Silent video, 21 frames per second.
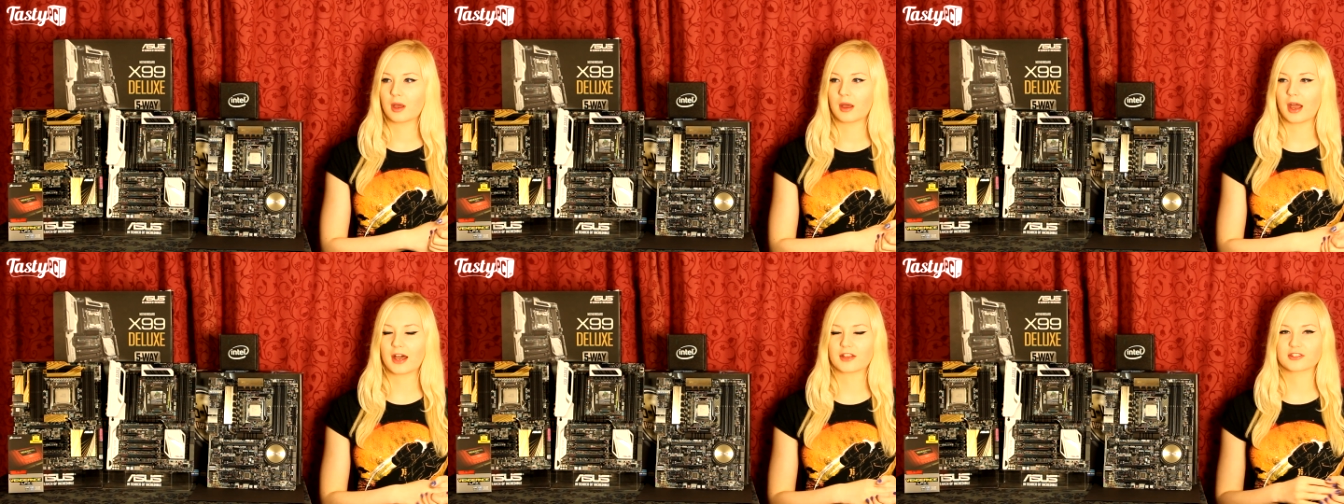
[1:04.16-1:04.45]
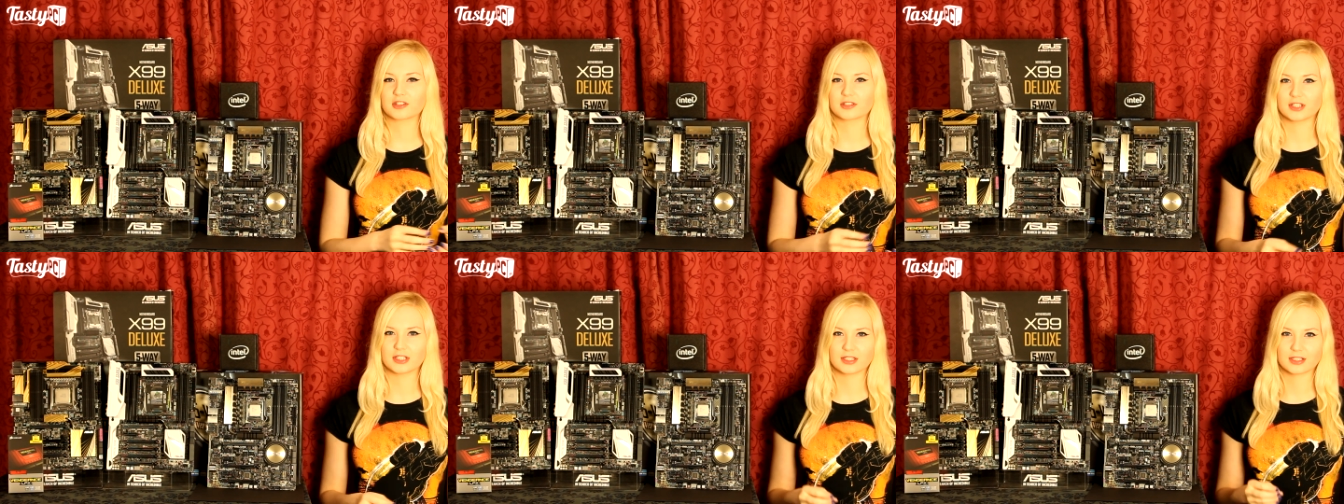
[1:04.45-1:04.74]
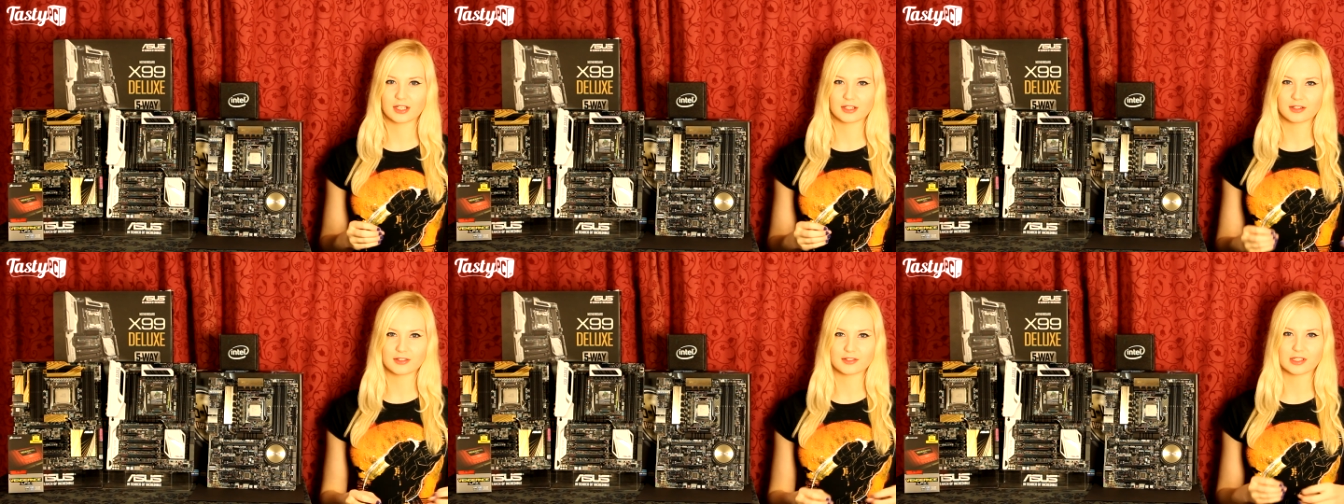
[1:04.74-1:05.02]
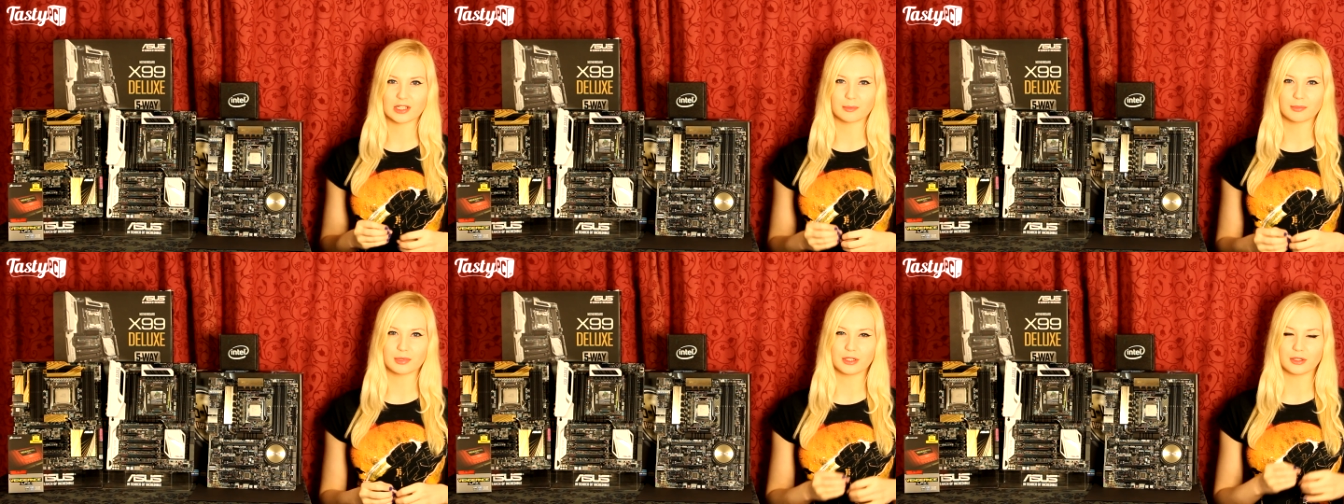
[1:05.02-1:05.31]
as I didn't get the
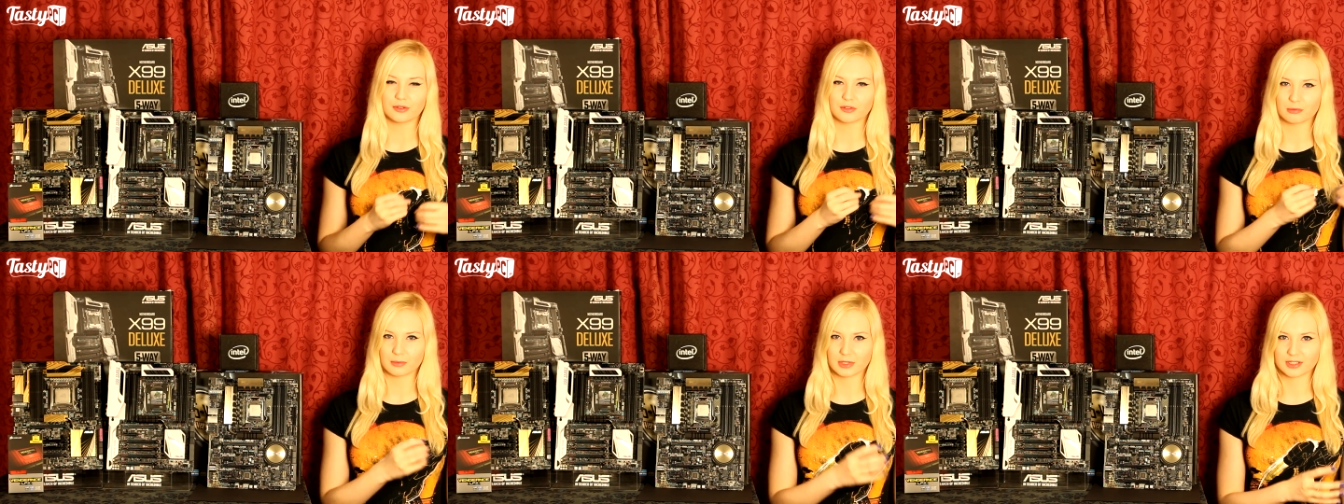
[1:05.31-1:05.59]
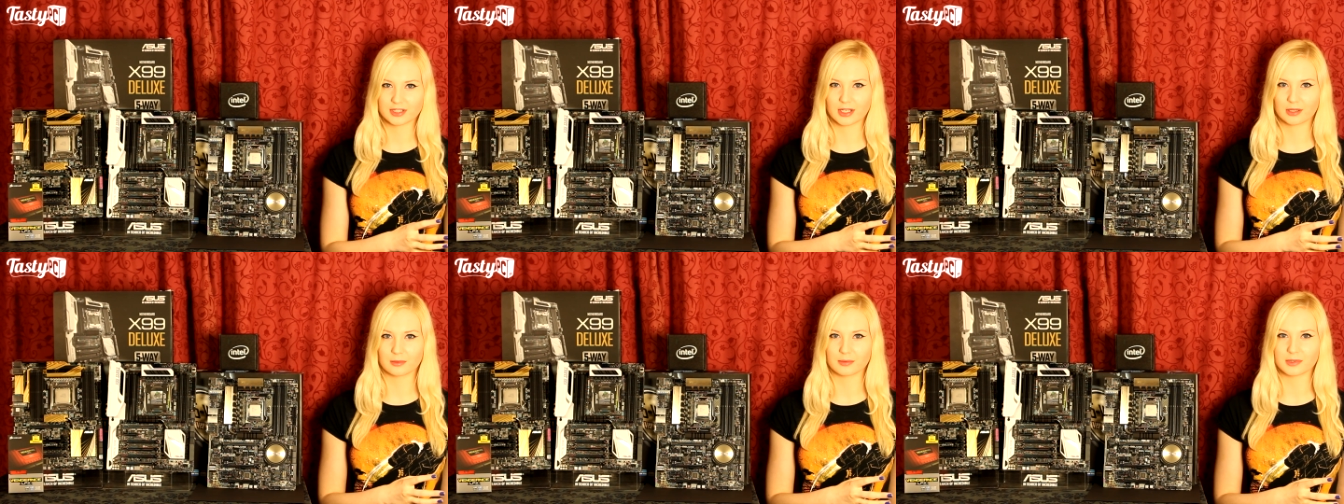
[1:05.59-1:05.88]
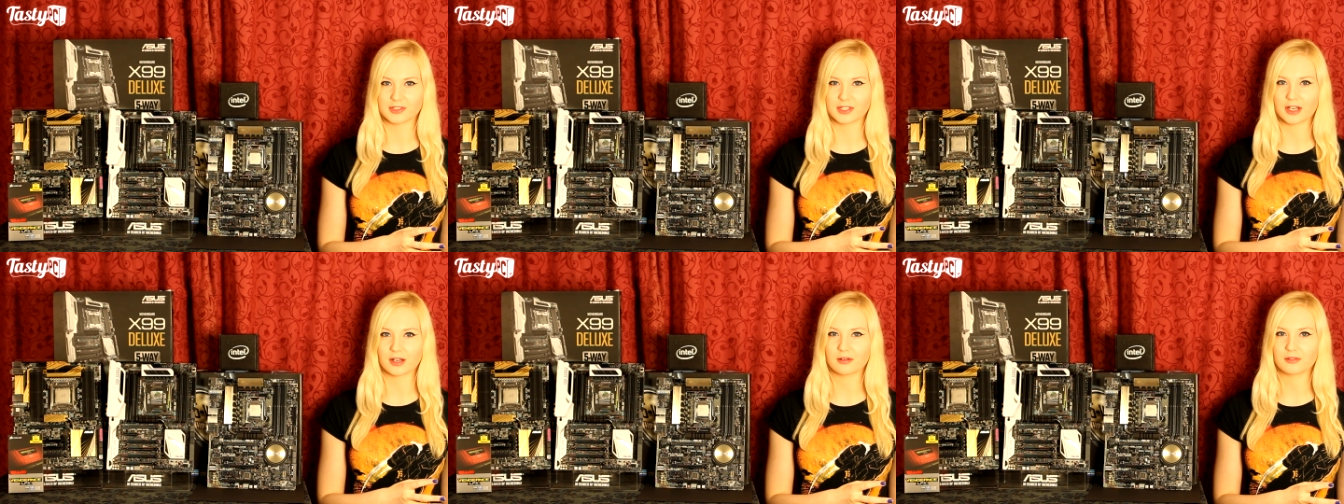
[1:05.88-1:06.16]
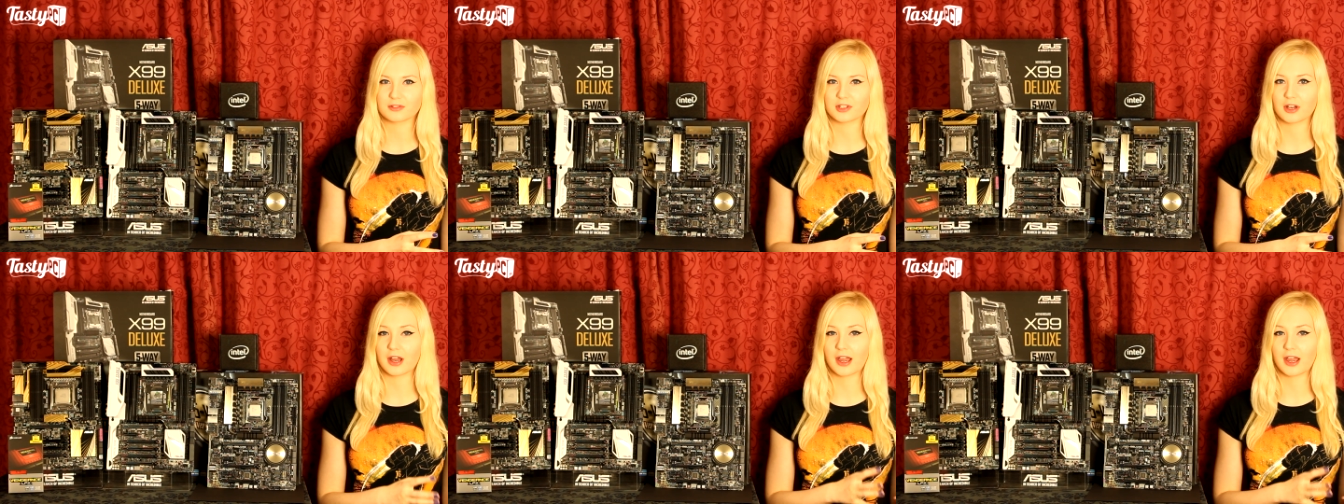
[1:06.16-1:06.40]
C P Us from Intel themselves,